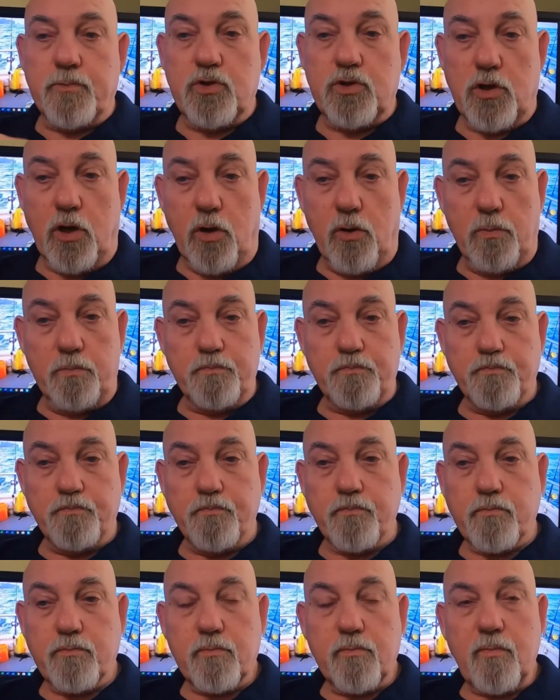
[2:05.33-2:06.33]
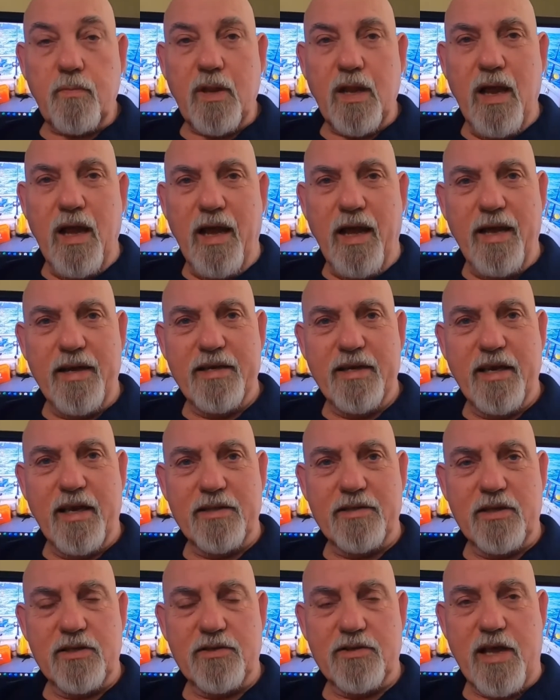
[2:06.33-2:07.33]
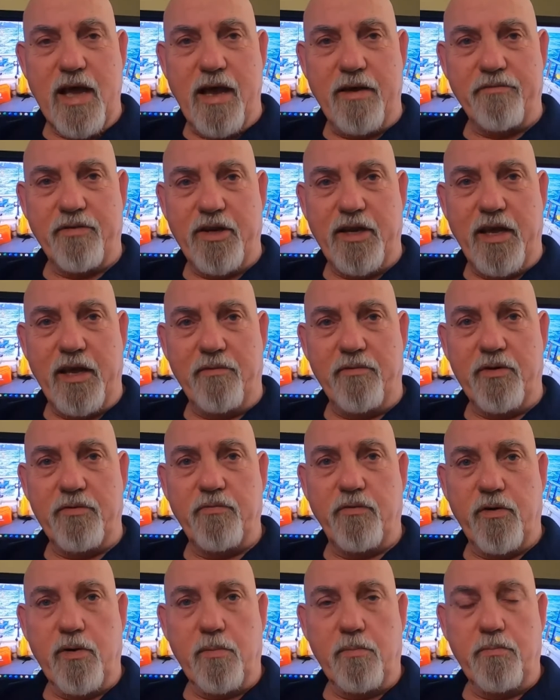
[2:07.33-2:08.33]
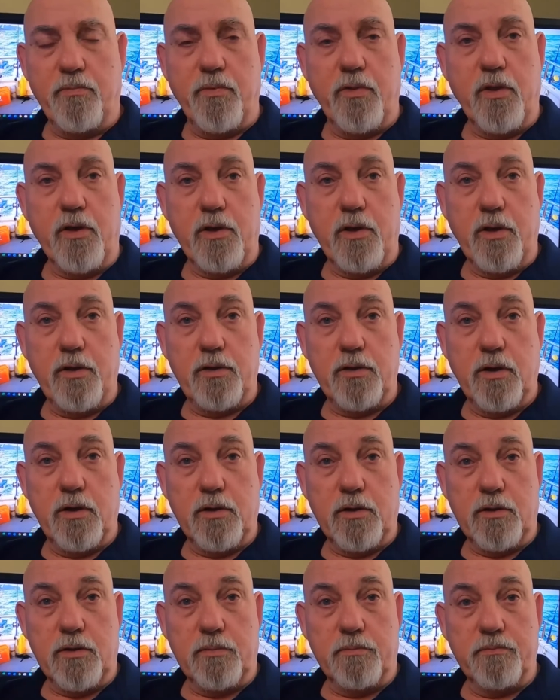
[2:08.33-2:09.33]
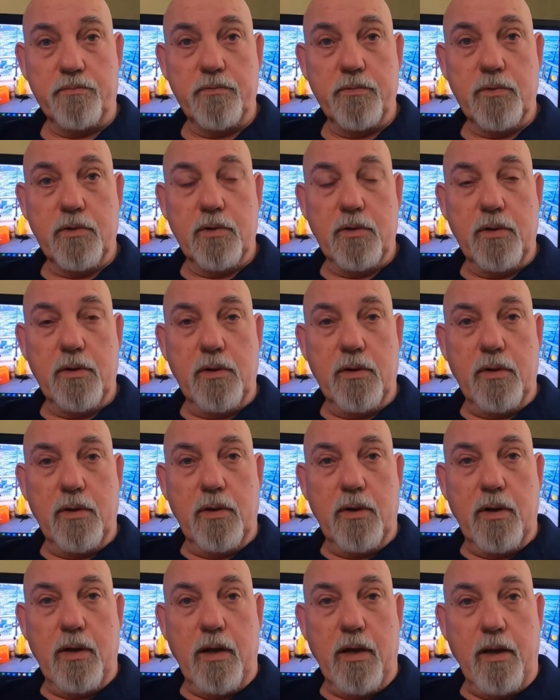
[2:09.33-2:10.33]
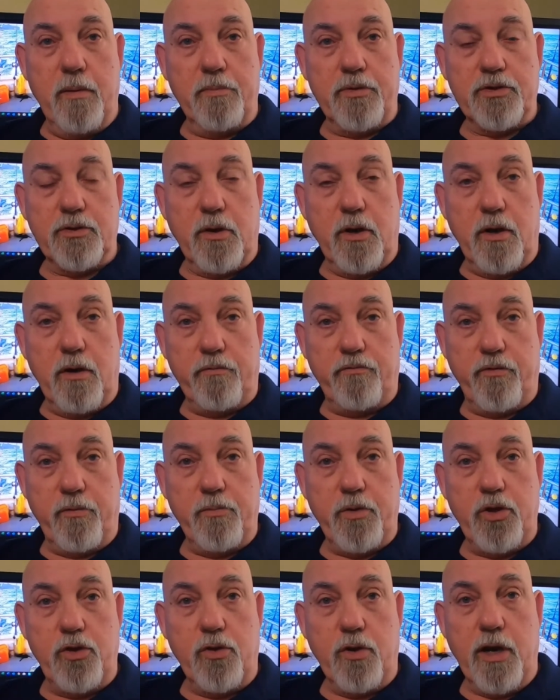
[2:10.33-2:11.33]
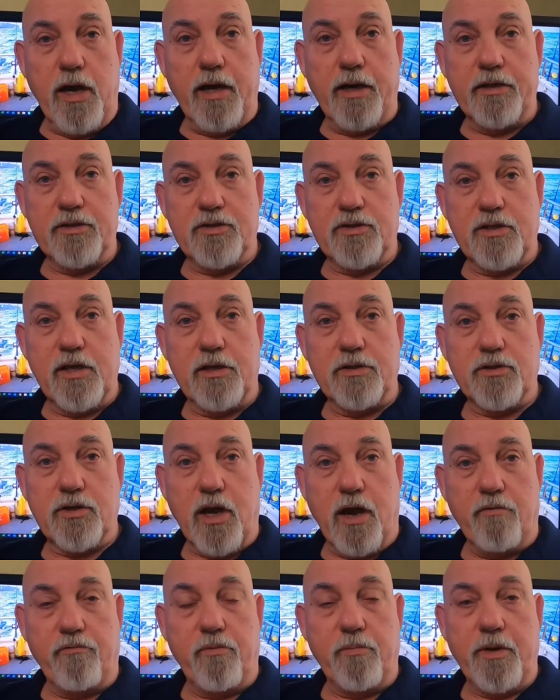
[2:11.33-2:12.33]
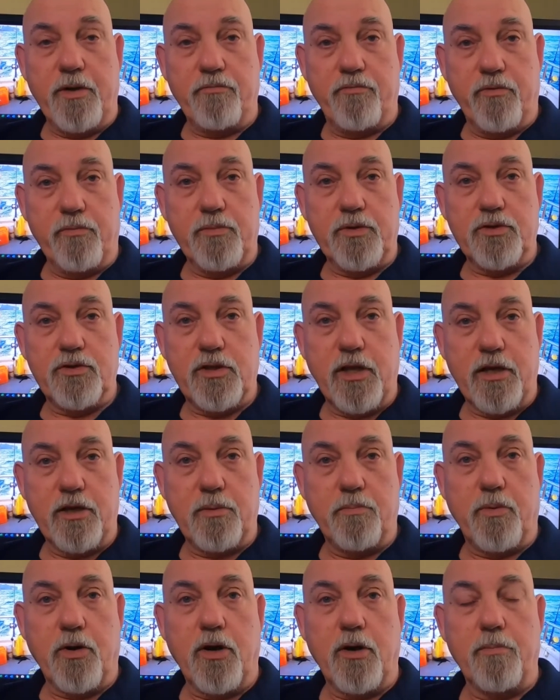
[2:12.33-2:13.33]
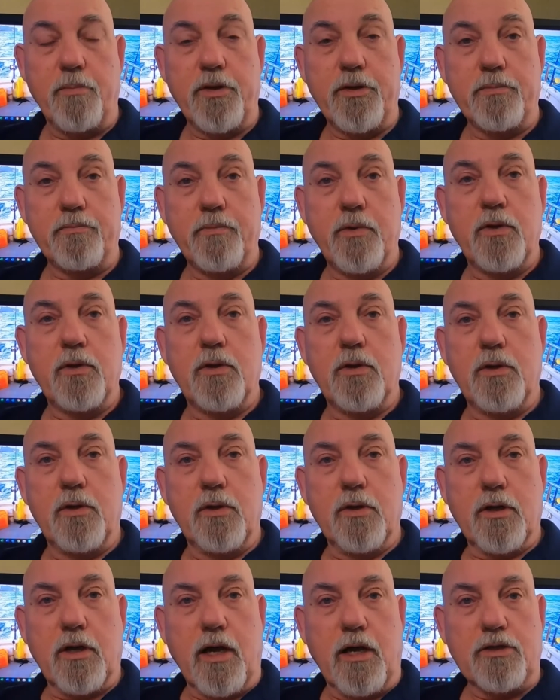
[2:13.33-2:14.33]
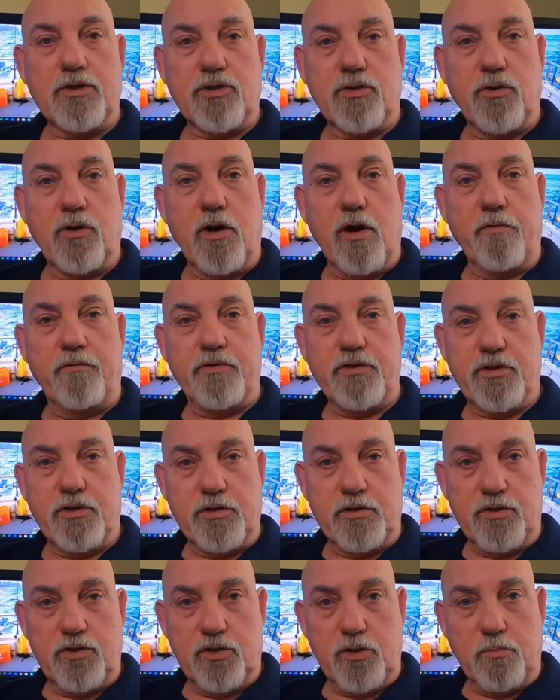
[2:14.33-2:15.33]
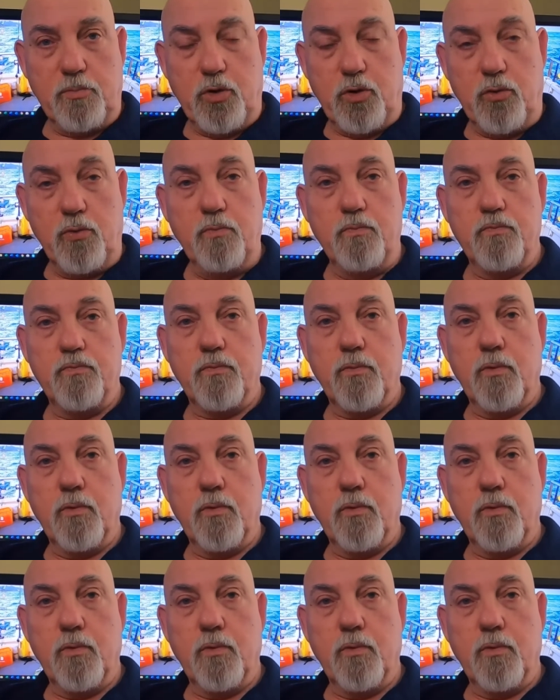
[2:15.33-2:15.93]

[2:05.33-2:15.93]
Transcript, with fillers: so I had to get this affidavit from the um, embassy, uh, from the United States government, from the State Department consular office in Cebu.